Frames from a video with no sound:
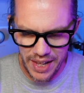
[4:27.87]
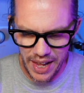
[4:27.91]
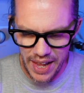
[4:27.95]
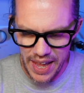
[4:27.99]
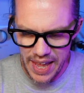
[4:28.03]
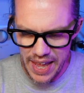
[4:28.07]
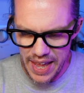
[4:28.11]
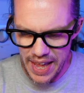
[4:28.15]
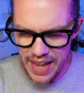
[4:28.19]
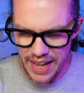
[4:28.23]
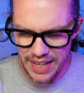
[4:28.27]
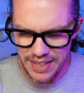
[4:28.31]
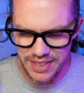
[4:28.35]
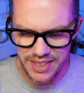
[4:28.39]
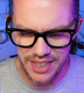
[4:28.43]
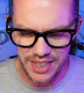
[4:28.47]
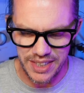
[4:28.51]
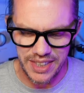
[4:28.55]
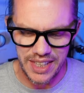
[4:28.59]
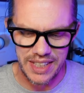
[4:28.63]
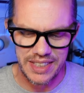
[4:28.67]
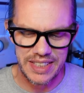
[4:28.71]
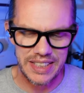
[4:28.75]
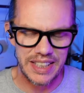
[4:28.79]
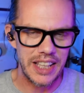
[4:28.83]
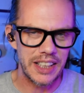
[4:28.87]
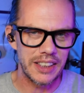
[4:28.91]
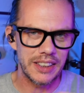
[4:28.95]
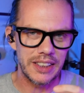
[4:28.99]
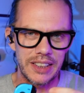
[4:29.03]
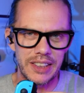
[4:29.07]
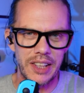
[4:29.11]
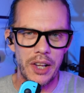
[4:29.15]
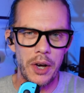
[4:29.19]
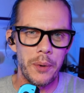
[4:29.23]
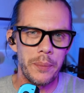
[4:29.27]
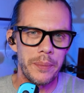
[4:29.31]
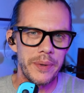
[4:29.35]
air into this
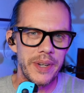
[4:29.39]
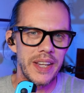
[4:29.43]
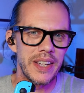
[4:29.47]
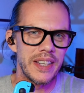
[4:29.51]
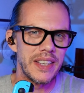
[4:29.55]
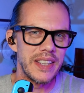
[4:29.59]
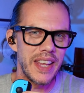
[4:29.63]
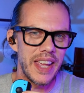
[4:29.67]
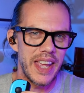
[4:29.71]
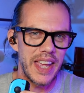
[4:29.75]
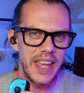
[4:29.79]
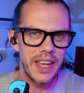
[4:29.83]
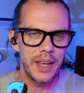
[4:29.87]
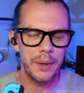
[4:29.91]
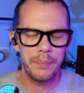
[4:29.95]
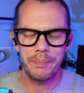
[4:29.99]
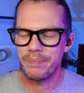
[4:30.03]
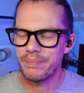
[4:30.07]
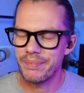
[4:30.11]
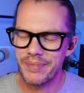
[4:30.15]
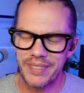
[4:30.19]
little opening here.